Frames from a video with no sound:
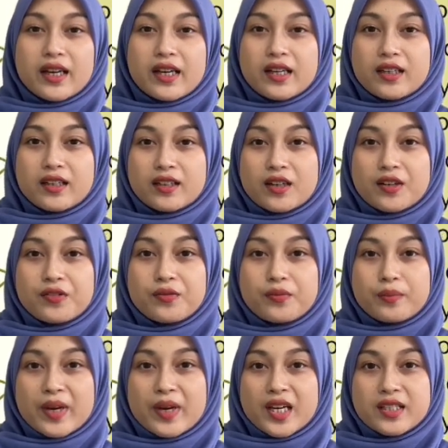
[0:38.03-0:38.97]

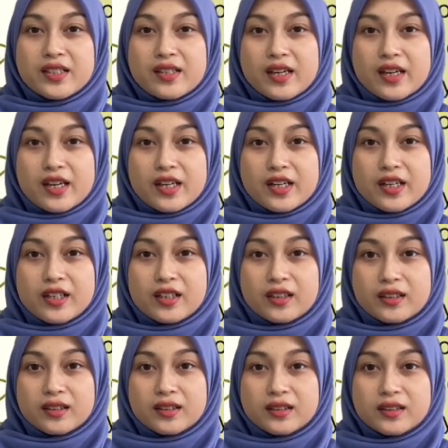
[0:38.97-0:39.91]
aircraft-based
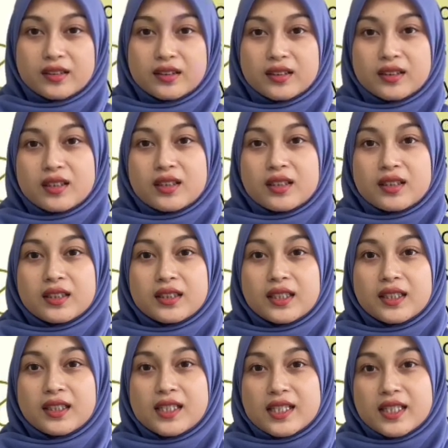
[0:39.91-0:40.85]
aerial,
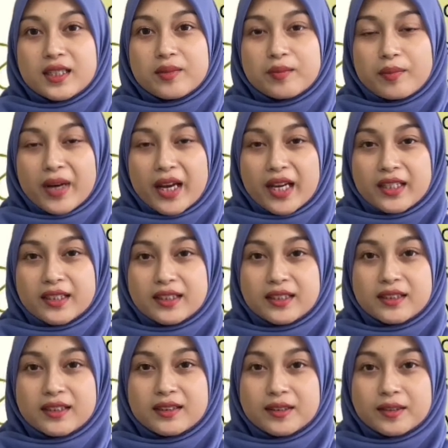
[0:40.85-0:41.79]

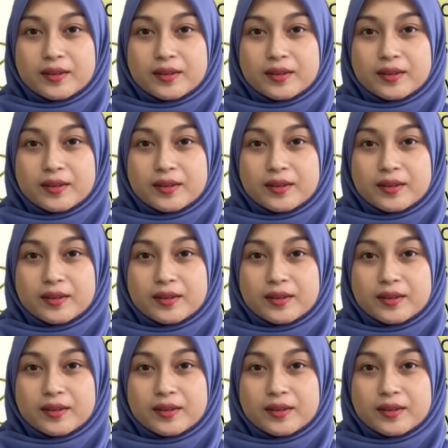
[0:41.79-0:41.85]
satellite-based.